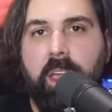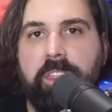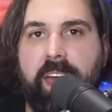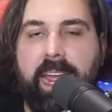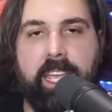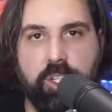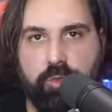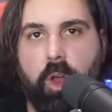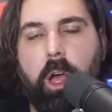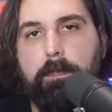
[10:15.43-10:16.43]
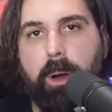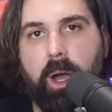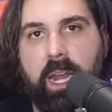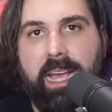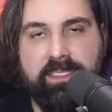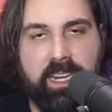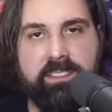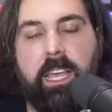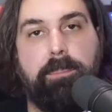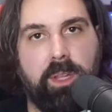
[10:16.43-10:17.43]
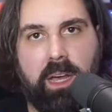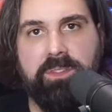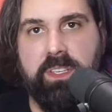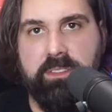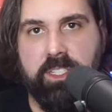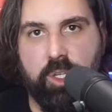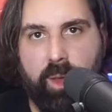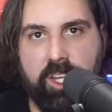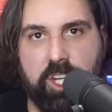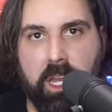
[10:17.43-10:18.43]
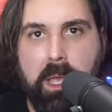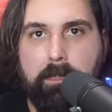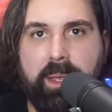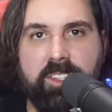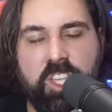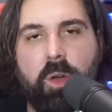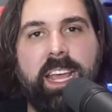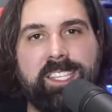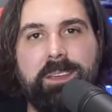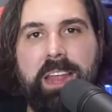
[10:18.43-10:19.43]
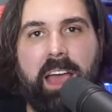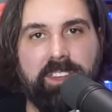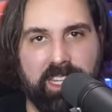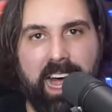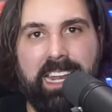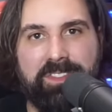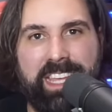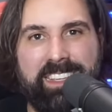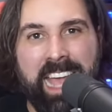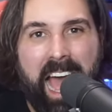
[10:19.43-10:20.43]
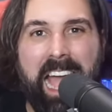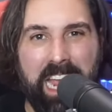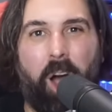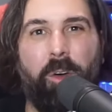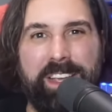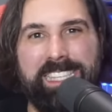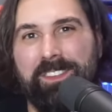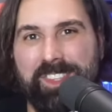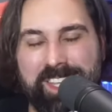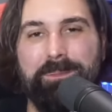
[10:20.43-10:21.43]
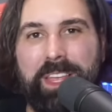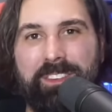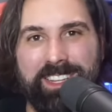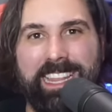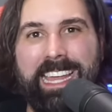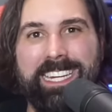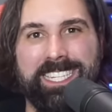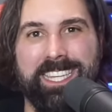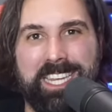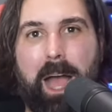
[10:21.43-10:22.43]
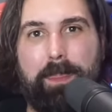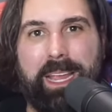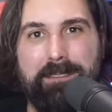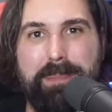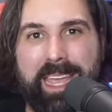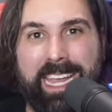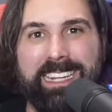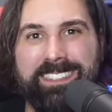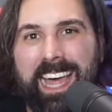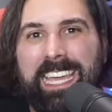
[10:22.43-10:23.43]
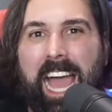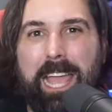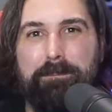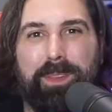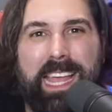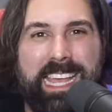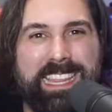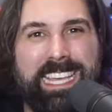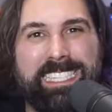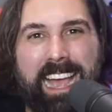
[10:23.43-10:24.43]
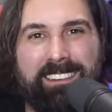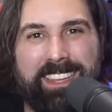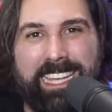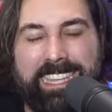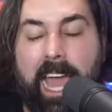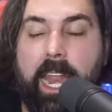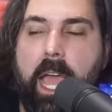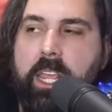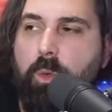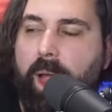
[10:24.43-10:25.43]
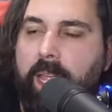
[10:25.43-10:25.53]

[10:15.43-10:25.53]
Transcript: that I can draw upon as an example of this situation. Because don't I seem to have a lot of these? I always have something related to the topic I'm making. It's like I plan these out like that. Anyway.